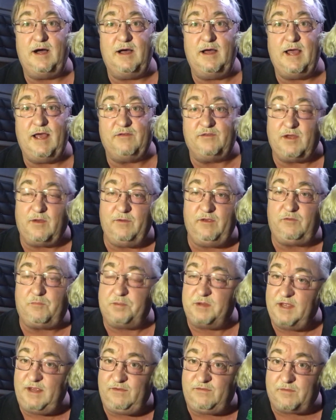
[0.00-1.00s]
As always,
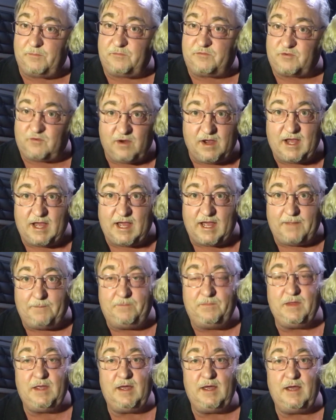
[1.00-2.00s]
please subscribe.
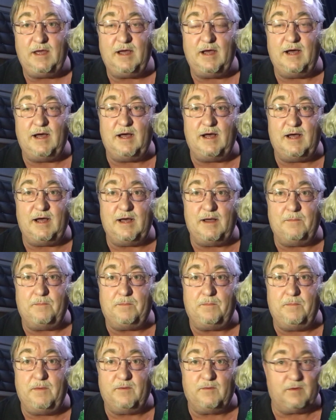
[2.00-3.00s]

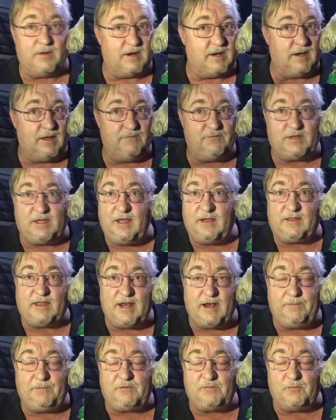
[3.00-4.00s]
Would love to kick that
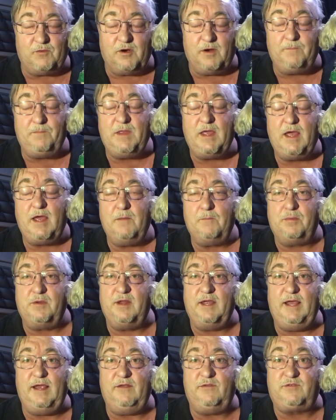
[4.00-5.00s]
up some more.
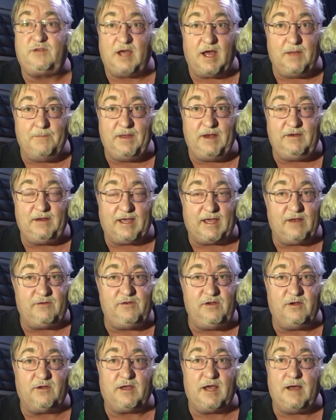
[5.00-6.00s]
Please comment. I get to
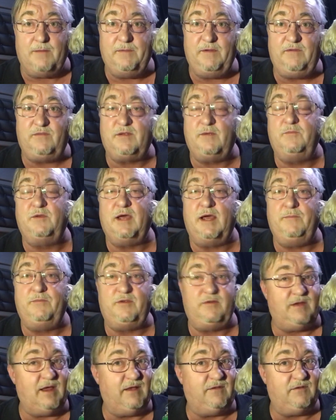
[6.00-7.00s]
your comments. Sometimes
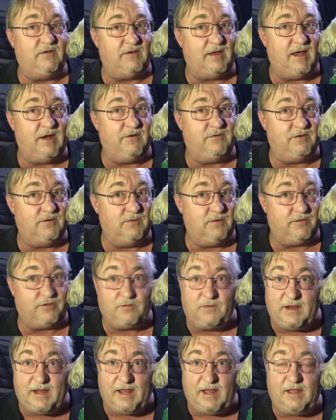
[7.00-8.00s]
it takes a day or two or
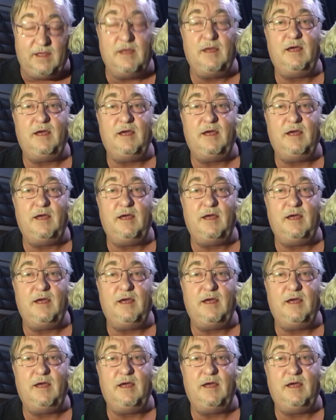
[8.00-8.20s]
three